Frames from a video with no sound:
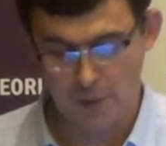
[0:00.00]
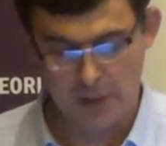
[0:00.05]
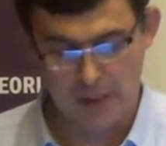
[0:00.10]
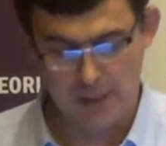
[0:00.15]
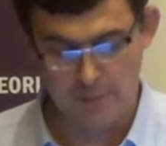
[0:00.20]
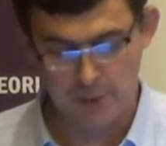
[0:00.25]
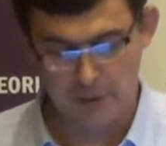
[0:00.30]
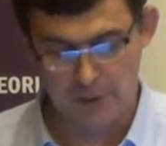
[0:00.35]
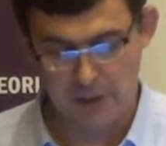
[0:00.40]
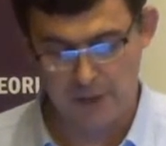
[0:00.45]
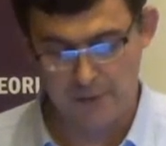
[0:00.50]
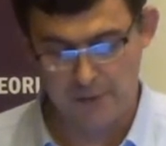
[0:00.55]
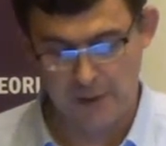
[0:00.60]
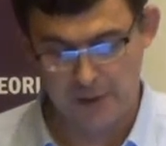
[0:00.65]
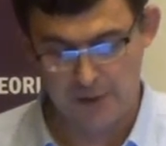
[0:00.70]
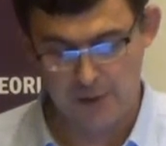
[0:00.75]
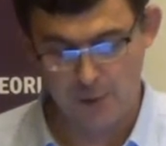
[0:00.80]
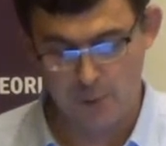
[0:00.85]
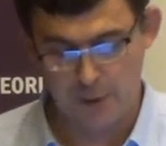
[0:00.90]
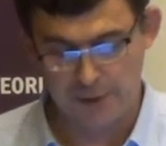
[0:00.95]
I believe, as
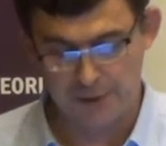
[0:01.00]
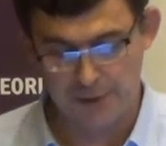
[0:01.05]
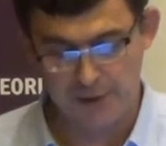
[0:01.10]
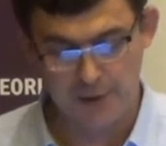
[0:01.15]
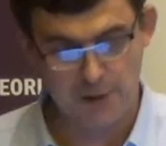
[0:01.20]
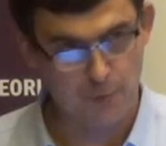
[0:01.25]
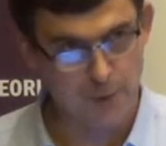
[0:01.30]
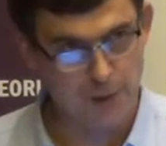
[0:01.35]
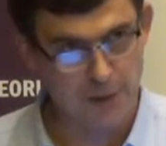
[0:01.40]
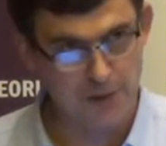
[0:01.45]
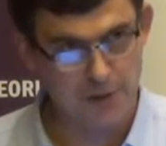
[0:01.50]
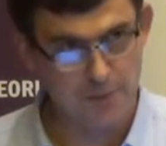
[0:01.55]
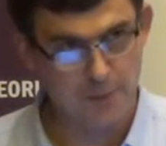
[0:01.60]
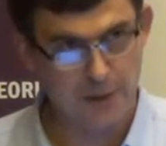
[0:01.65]
the one that is raised